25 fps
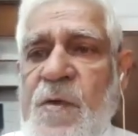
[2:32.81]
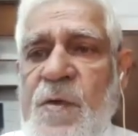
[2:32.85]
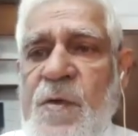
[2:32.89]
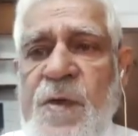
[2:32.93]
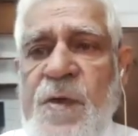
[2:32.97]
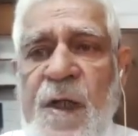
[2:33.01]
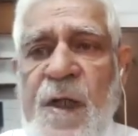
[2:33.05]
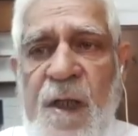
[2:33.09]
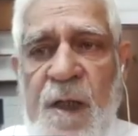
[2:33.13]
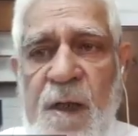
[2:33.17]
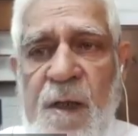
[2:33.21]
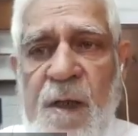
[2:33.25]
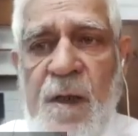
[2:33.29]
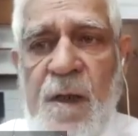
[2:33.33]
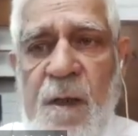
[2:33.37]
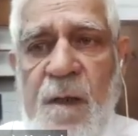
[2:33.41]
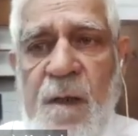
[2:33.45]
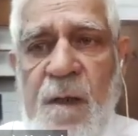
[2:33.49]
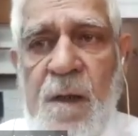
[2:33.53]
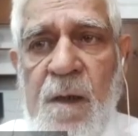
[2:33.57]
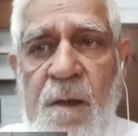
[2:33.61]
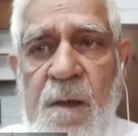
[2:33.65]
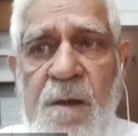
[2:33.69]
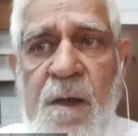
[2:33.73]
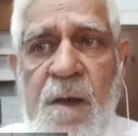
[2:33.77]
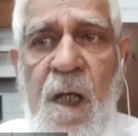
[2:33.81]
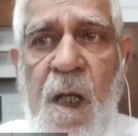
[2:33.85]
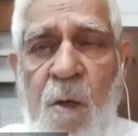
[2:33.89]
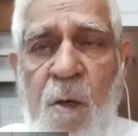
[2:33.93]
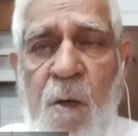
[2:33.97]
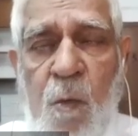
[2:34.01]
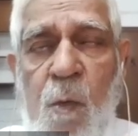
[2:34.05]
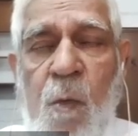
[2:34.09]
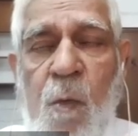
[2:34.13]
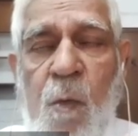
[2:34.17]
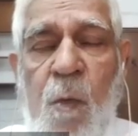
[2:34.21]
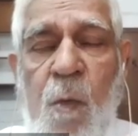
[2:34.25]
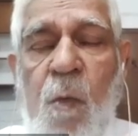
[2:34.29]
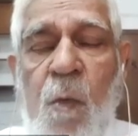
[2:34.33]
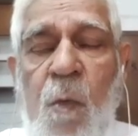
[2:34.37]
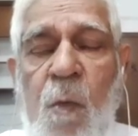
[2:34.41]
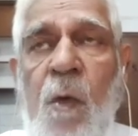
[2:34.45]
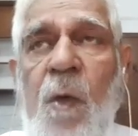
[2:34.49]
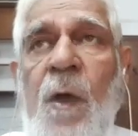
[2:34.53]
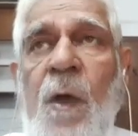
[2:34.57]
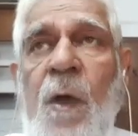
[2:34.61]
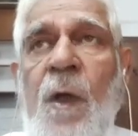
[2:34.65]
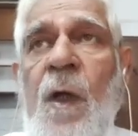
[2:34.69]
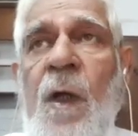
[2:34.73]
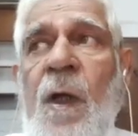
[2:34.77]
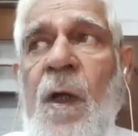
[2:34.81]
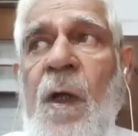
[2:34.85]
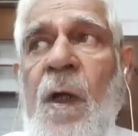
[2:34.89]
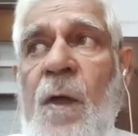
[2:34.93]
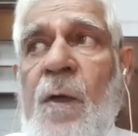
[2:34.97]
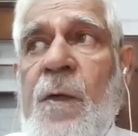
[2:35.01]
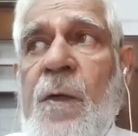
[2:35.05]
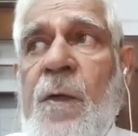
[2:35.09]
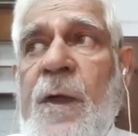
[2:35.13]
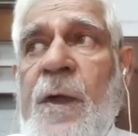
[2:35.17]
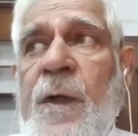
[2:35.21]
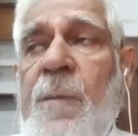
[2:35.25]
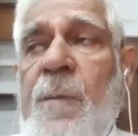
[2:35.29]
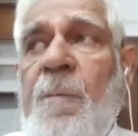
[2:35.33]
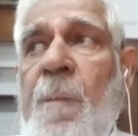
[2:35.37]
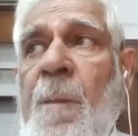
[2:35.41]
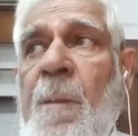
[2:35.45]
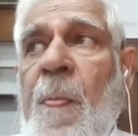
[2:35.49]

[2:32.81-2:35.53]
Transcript: today, now. Okay.